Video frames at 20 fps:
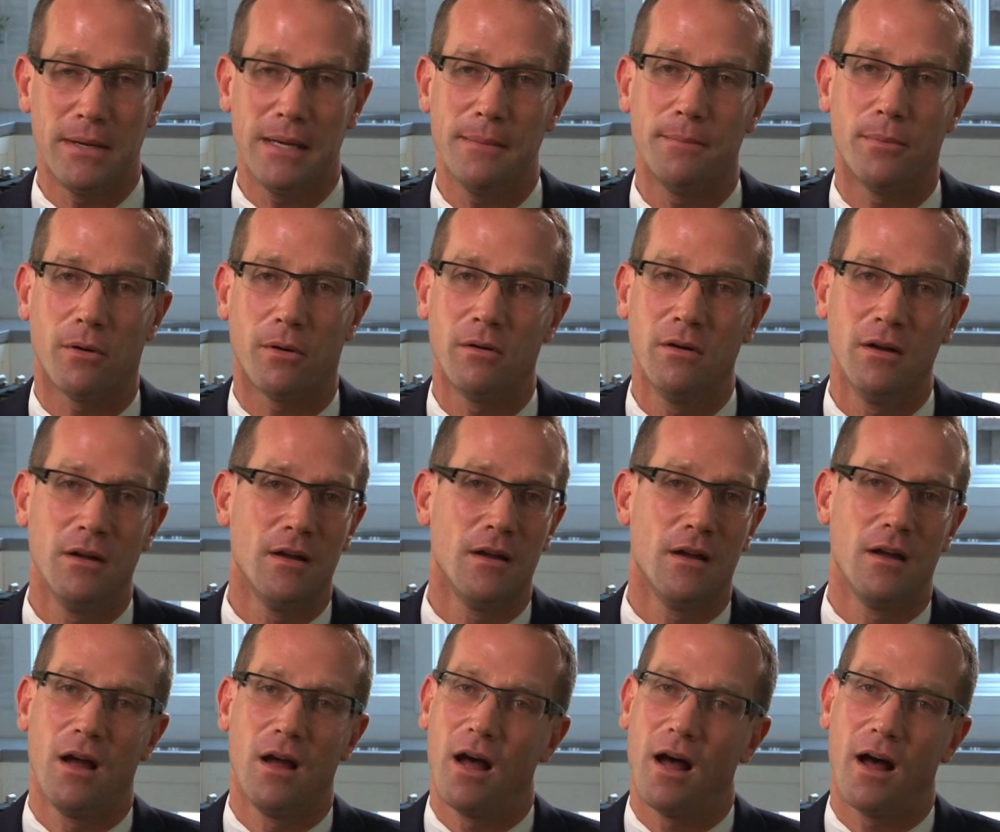people,
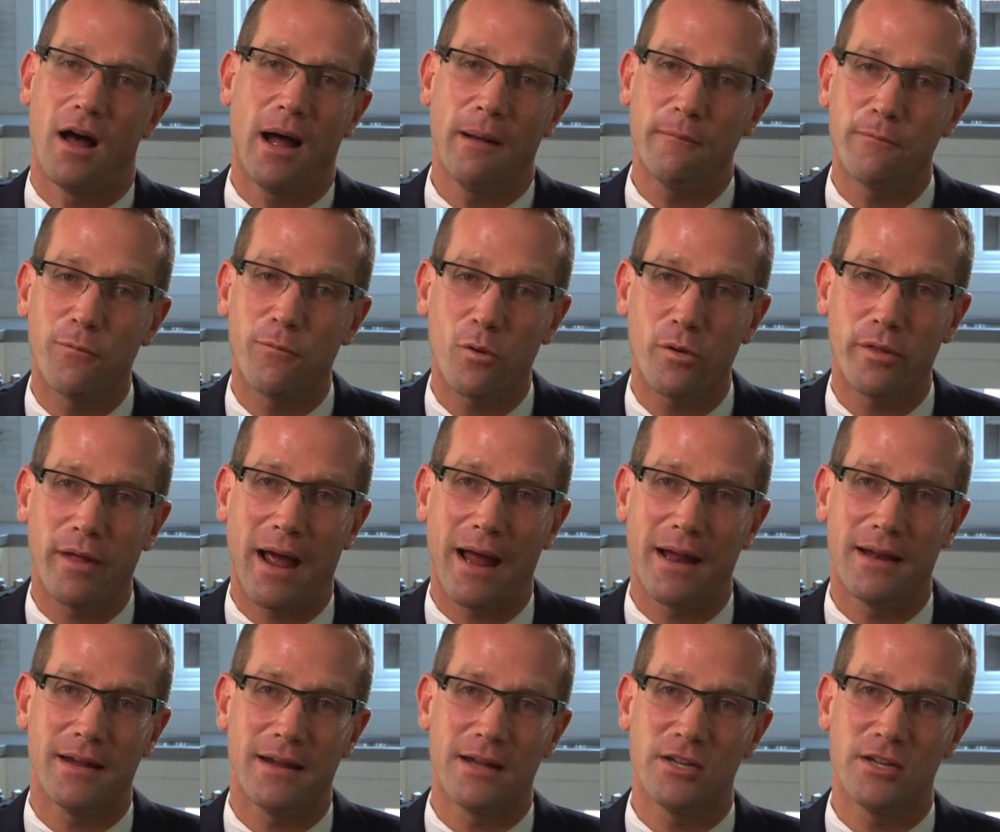I'm for that.